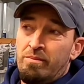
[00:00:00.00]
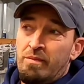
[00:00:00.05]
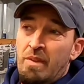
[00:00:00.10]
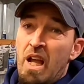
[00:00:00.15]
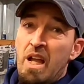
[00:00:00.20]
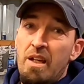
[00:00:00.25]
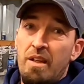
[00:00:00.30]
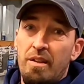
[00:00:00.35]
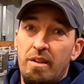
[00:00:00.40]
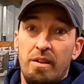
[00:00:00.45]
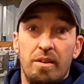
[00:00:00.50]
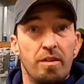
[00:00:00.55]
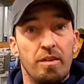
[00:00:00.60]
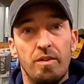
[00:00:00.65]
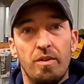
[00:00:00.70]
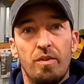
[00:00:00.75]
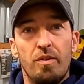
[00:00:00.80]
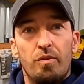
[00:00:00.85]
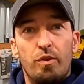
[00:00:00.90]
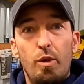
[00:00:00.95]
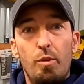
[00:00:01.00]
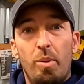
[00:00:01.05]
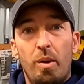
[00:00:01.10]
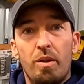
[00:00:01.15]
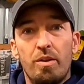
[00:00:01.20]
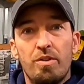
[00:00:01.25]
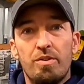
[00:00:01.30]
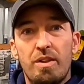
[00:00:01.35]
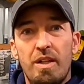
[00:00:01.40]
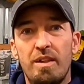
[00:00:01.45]
hey, free
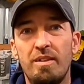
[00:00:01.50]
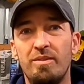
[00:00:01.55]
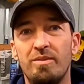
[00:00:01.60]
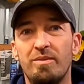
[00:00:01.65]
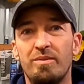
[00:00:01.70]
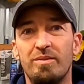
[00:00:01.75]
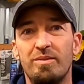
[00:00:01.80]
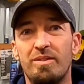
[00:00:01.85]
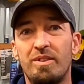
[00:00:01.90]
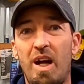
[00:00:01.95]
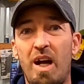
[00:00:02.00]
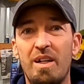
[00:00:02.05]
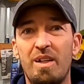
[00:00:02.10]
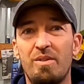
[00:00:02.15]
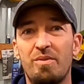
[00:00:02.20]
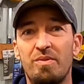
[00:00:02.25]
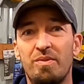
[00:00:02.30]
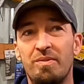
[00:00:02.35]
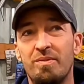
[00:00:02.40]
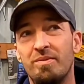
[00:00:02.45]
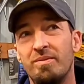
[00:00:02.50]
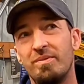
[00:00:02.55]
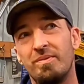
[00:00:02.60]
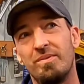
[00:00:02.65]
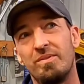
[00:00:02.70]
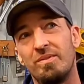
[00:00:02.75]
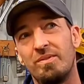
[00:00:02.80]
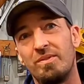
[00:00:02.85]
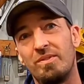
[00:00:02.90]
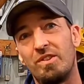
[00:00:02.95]
parts, right? Kind of,
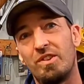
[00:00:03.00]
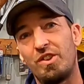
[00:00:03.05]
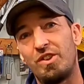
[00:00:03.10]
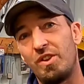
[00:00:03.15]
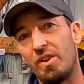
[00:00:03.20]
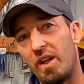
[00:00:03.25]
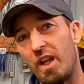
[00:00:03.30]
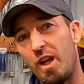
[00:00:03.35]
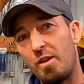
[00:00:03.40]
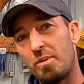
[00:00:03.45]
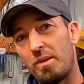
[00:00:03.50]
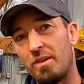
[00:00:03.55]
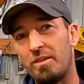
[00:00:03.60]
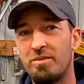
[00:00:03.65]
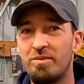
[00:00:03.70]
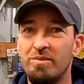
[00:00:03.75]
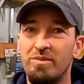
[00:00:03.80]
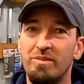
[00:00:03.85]
just your labor.